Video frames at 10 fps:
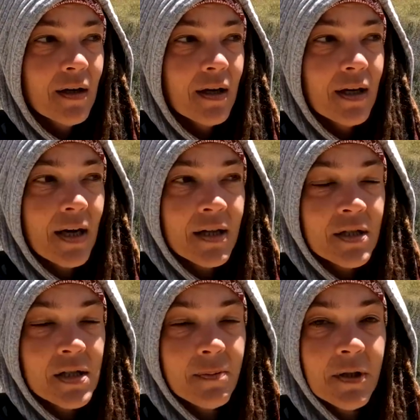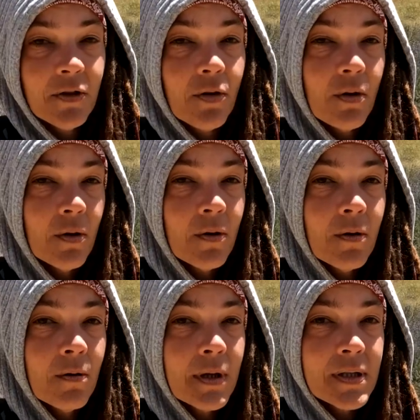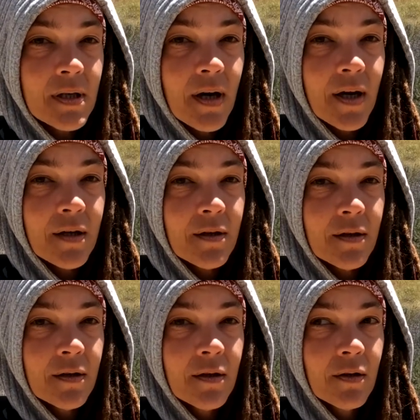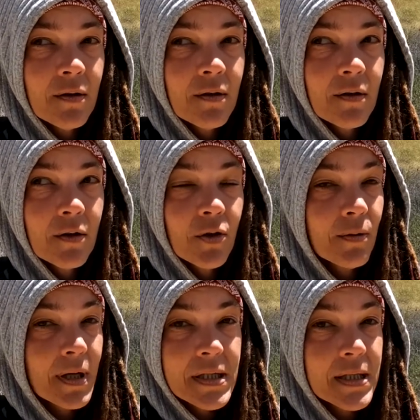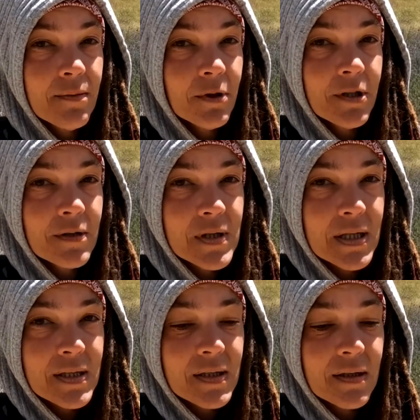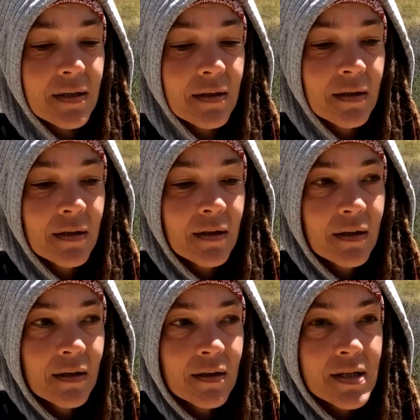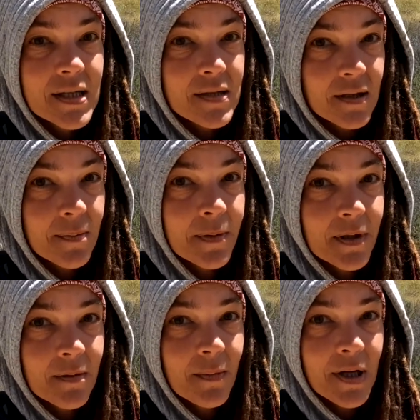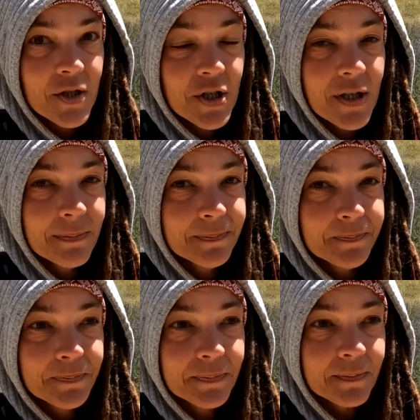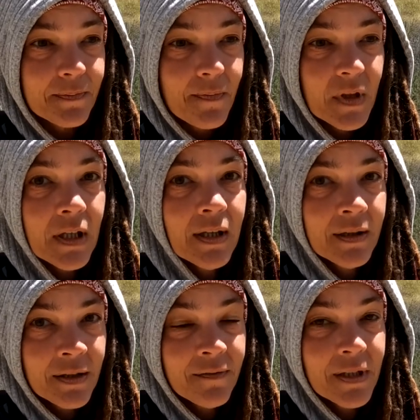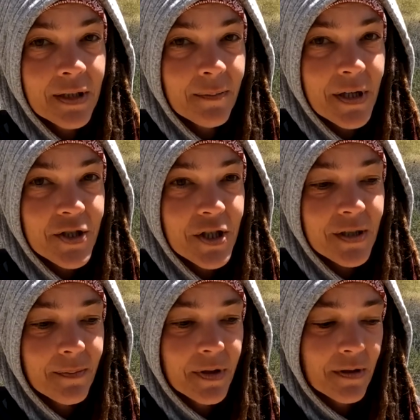And I just spent the whole entire crazy winter season sleeping in my Jeep and living in my Jeep.